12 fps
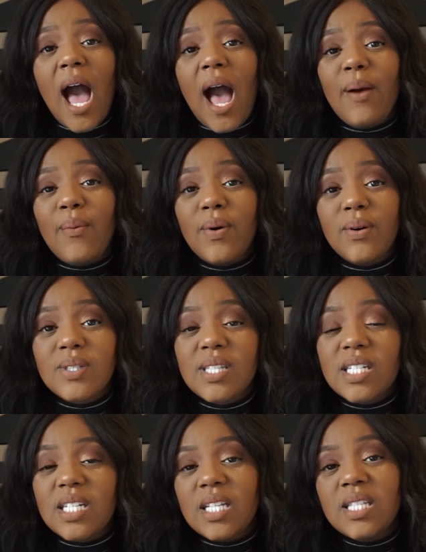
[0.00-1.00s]
I will
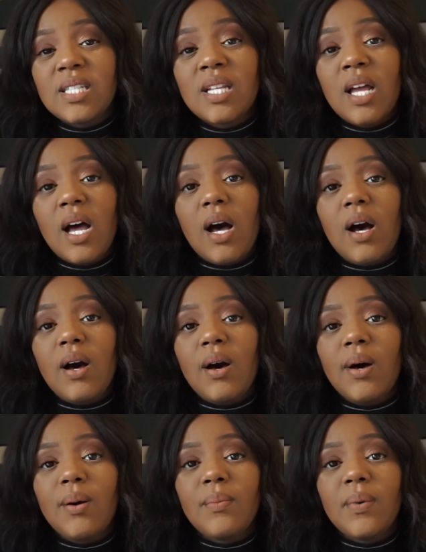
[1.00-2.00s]
suggest
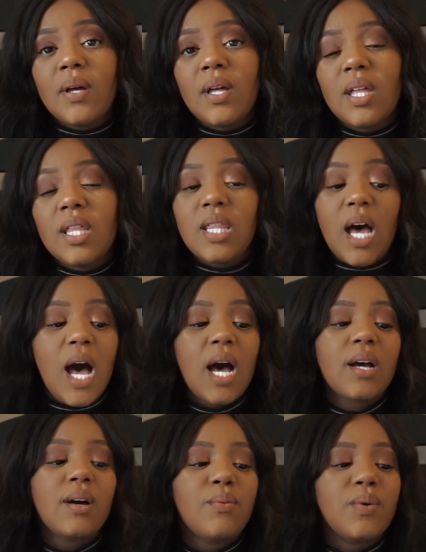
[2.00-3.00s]
the
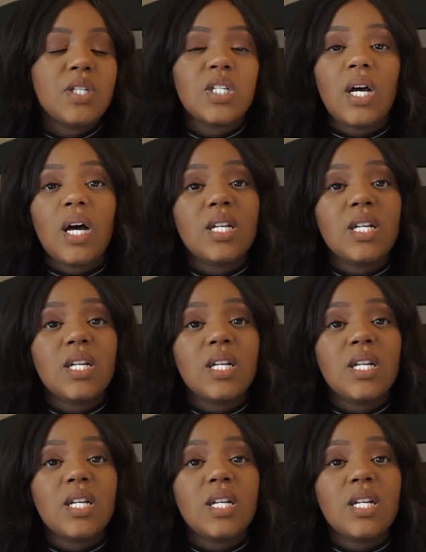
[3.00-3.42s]
Haaka, which